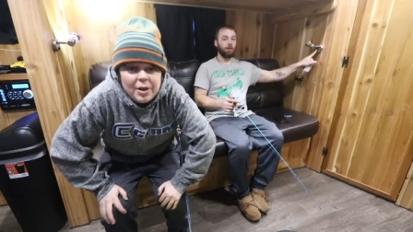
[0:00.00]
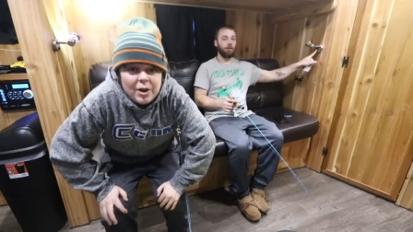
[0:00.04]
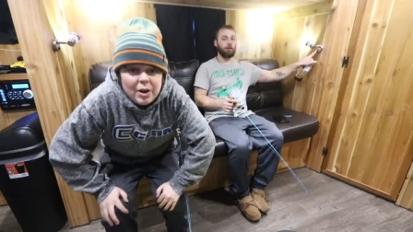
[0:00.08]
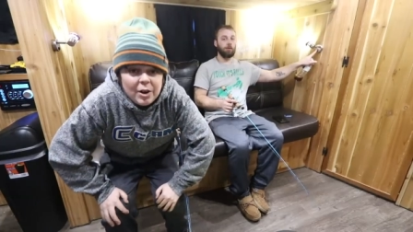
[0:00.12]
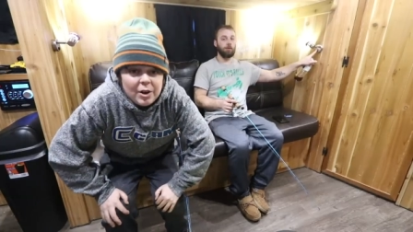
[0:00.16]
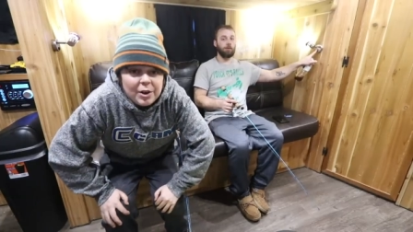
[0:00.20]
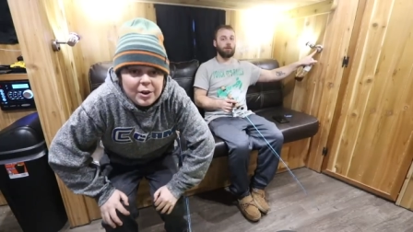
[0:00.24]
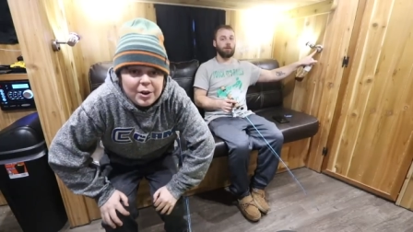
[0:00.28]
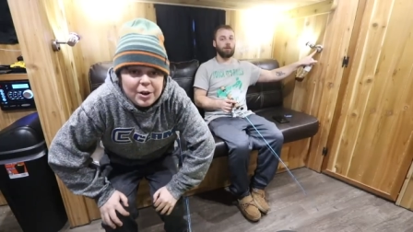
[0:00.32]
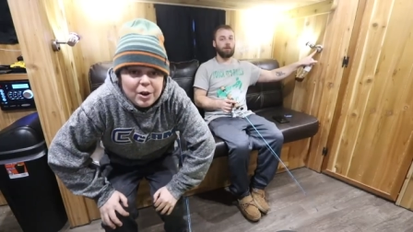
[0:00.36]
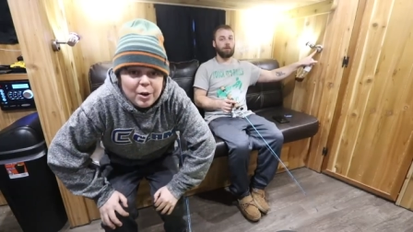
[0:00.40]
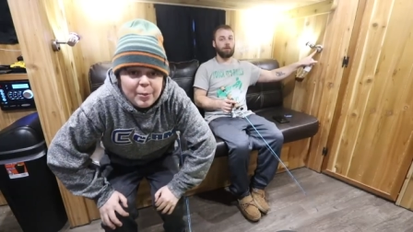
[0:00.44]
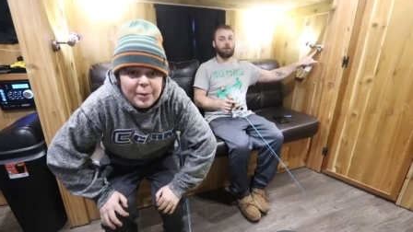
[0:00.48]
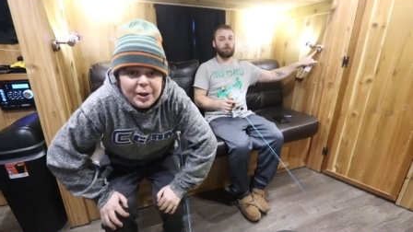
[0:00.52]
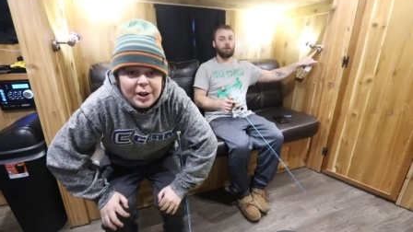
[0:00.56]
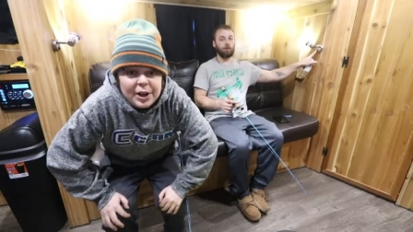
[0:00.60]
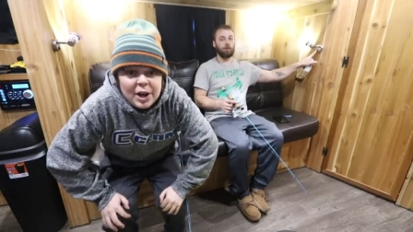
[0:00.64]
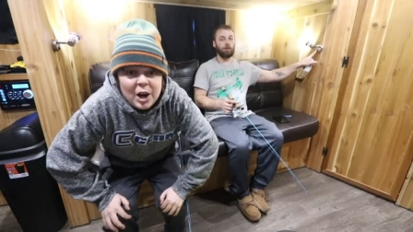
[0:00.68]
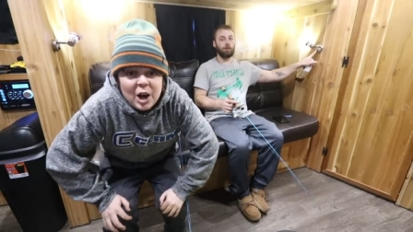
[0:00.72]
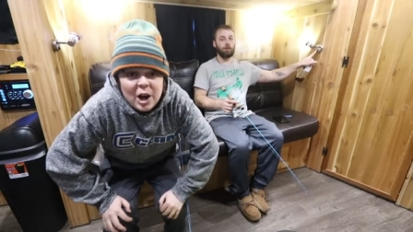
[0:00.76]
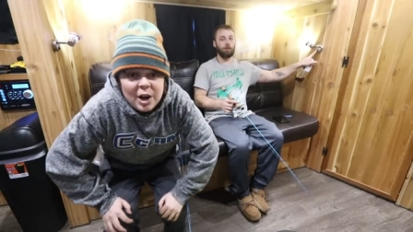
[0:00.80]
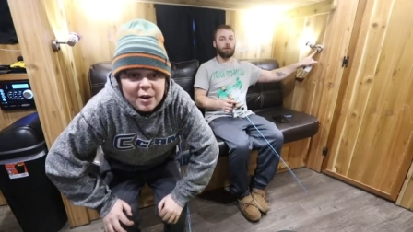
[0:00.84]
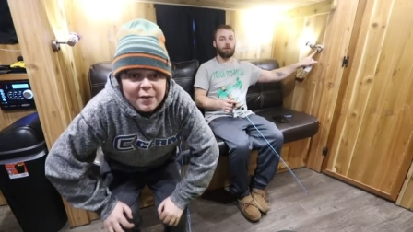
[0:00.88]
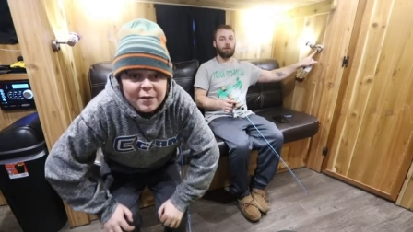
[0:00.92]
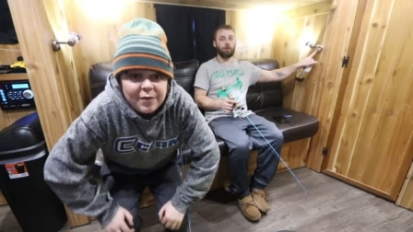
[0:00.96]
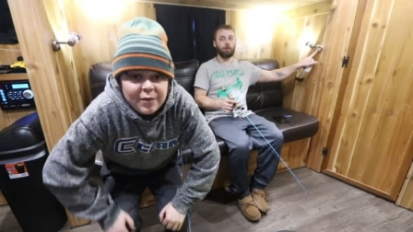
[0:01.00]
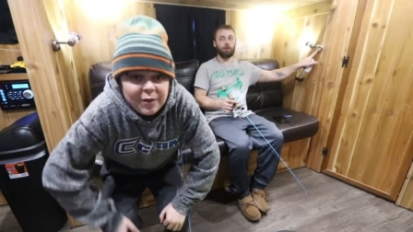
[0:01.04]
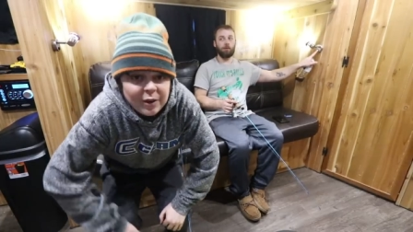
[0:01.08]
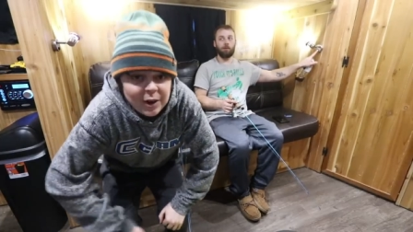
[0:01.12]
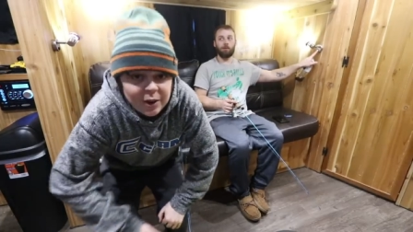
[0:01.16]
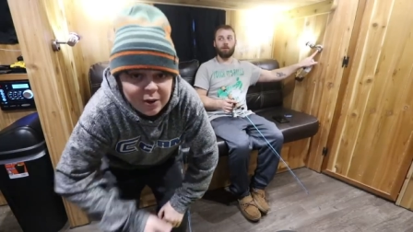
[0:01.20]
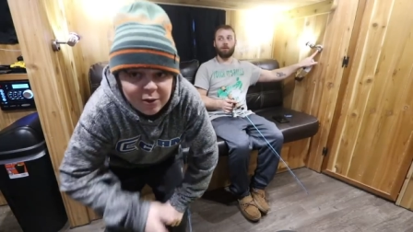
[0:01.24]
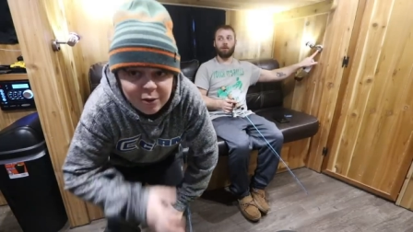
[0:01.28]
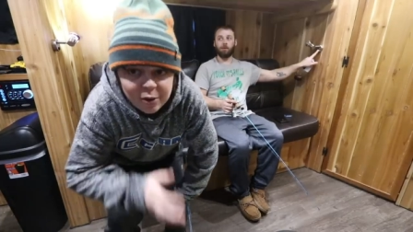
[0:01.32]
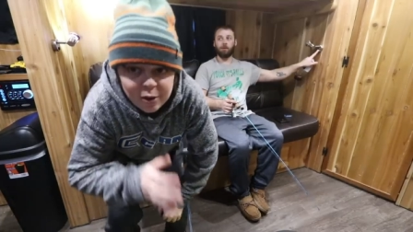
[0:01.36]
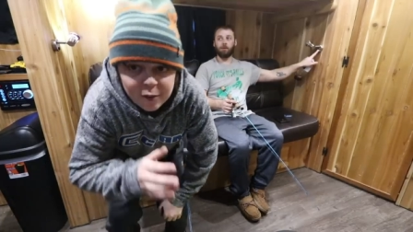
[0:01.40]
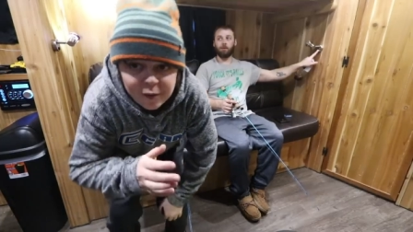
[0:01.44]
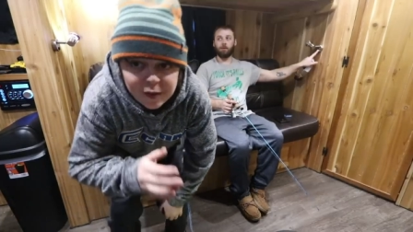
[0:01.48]
are coming off. I
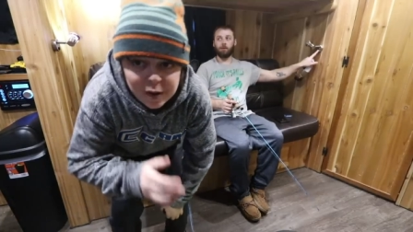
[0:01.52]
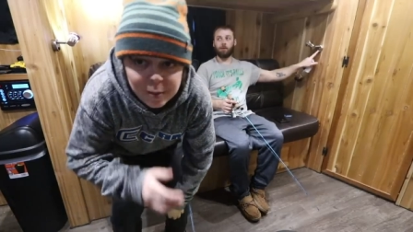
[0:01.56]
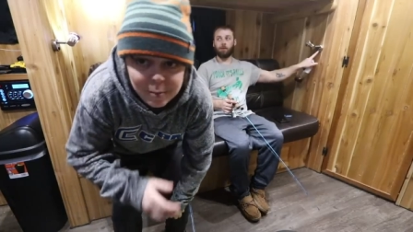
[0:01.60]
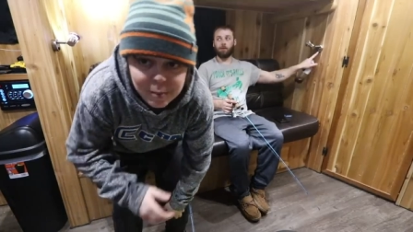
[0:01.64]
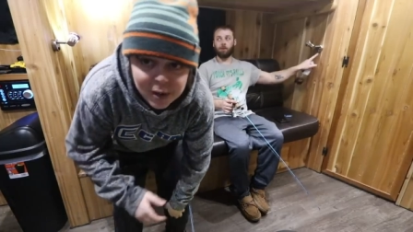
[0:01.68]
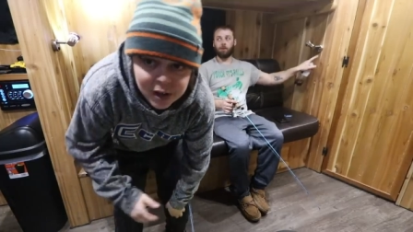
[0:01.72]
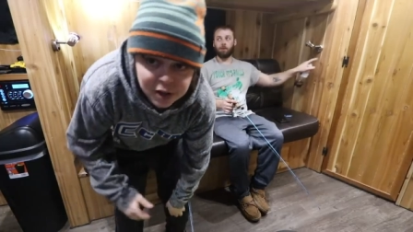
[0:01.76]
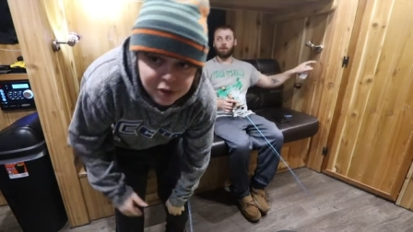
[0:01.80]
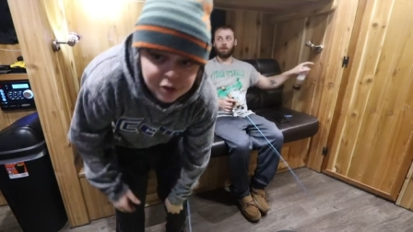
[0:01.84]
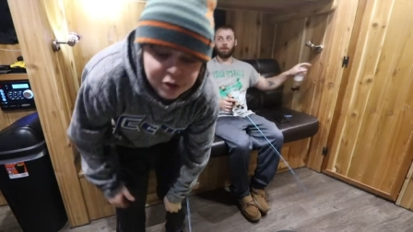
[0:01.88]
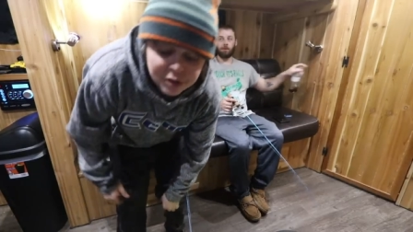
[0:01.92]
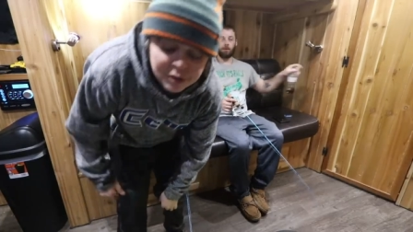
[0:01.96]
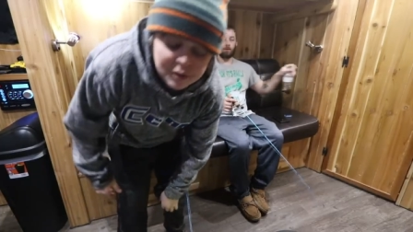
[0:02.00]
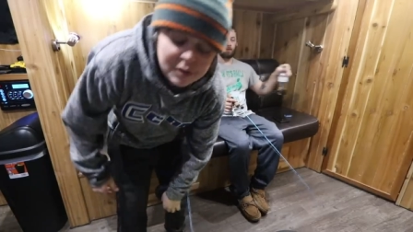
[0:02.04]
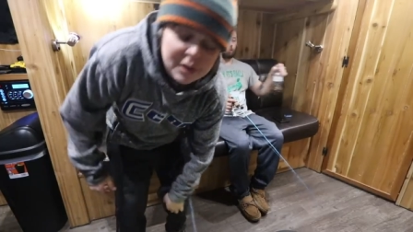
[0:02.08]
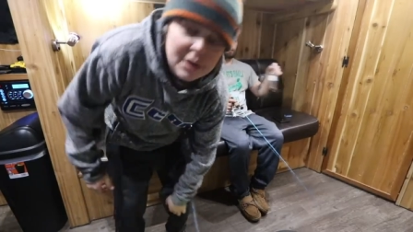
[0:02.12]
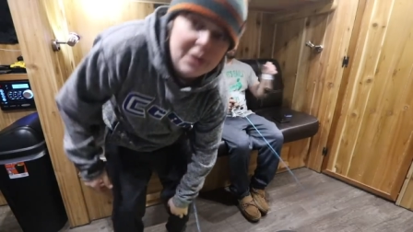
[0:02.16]
don't know if I mentioned